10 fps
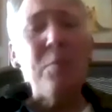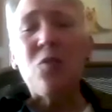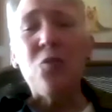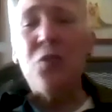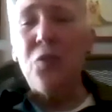
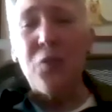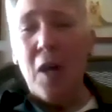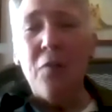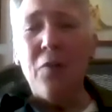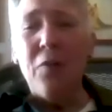Be true to
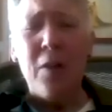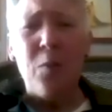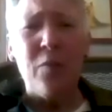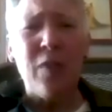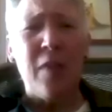yourself. I think
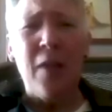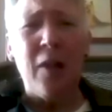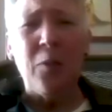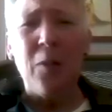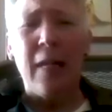we've said
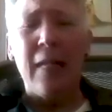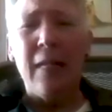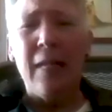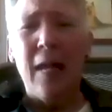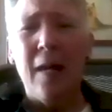that
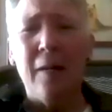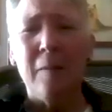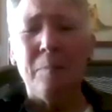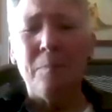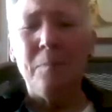already.
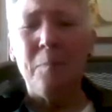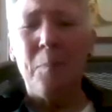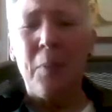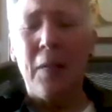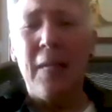
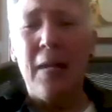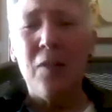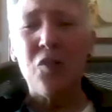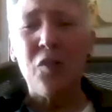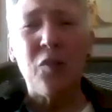But
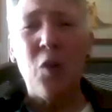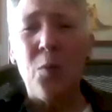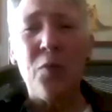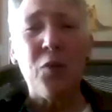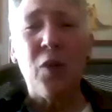yeah, just go
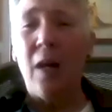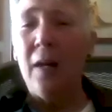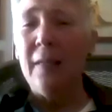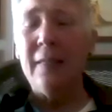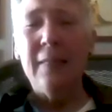with your
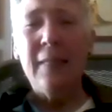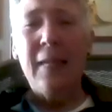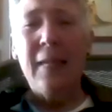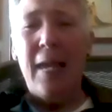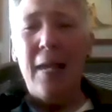gut
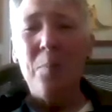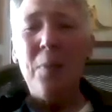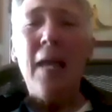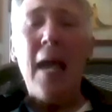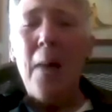and
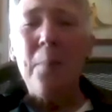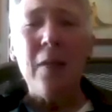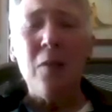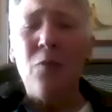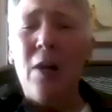be
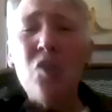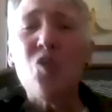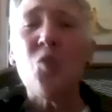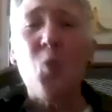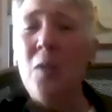happy. Find
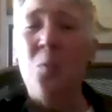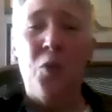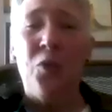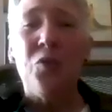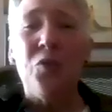joy in
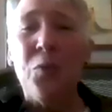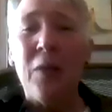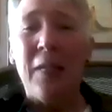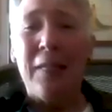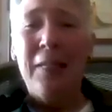what you're
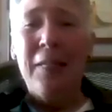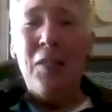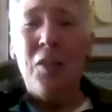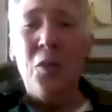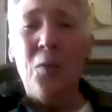doing.
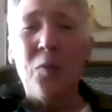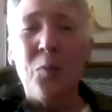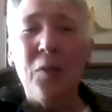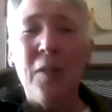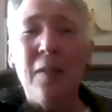It's
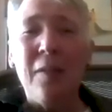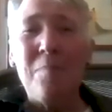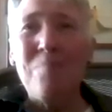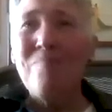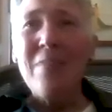really
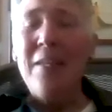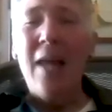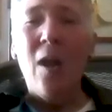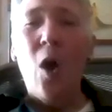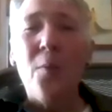
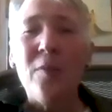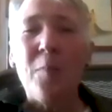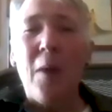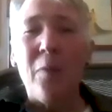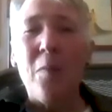not always
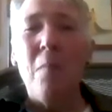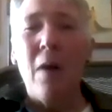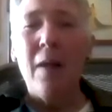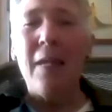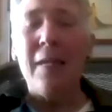about the
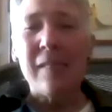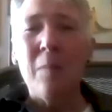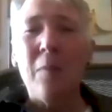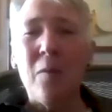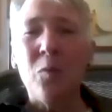money. And
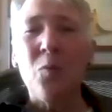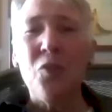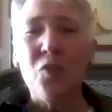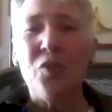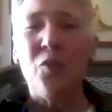sometimes when
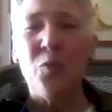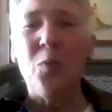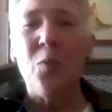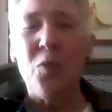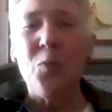you're just
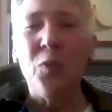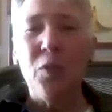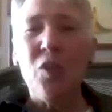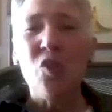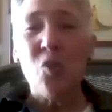doing what you
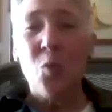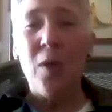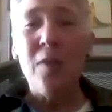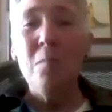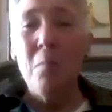really
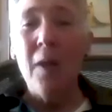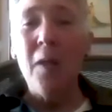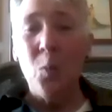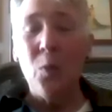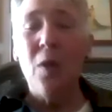enjoy, the
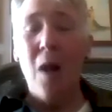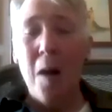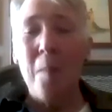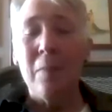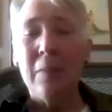money will
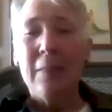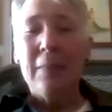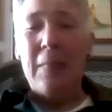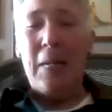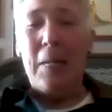come.
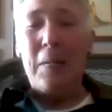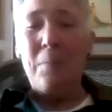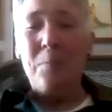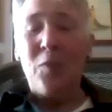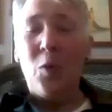
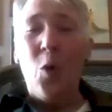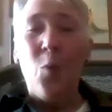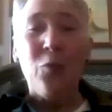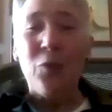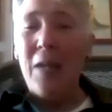So
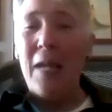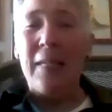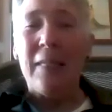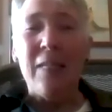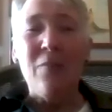hopefully I
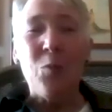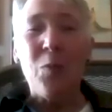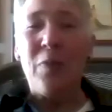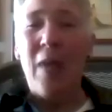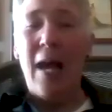can leave you
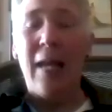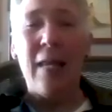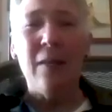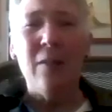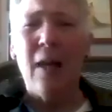with that.
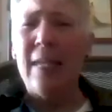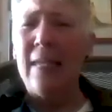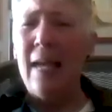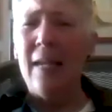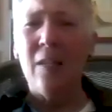And
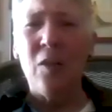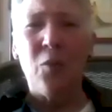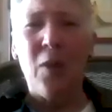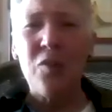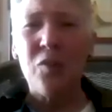again,
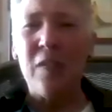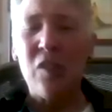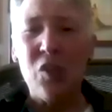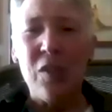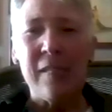
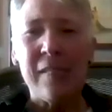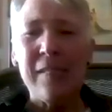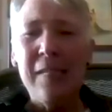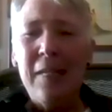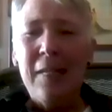congratulations.
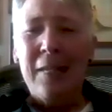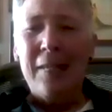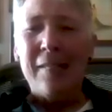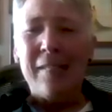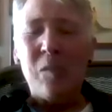
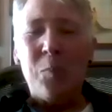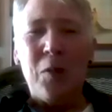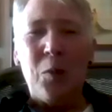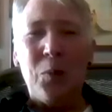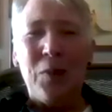This has
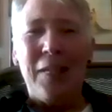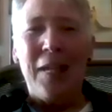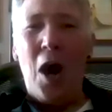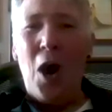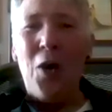been a really
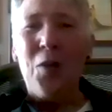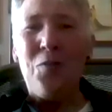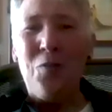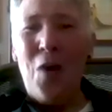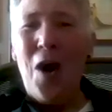hard
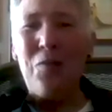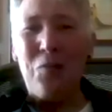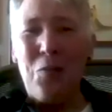fought